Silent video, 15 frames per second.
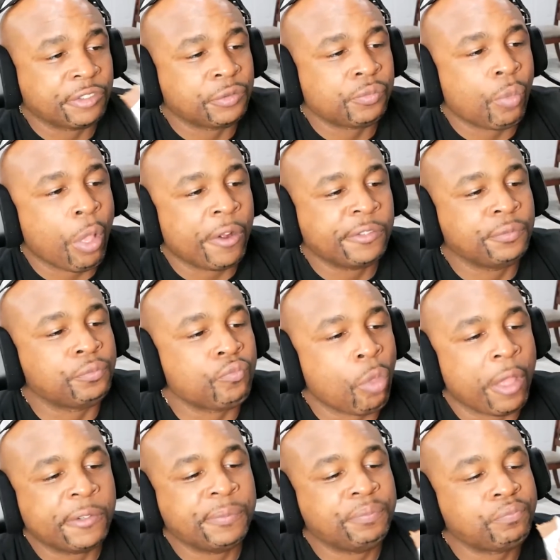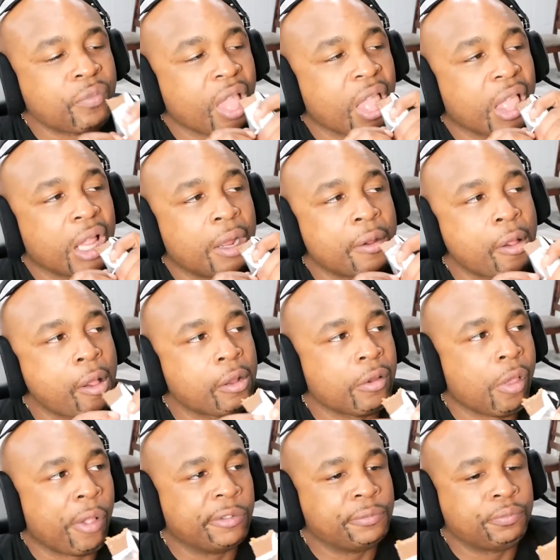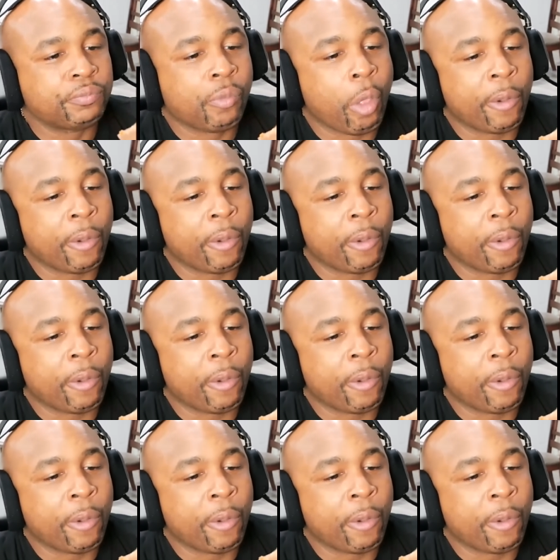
goodbye to your kneecaps, Stan!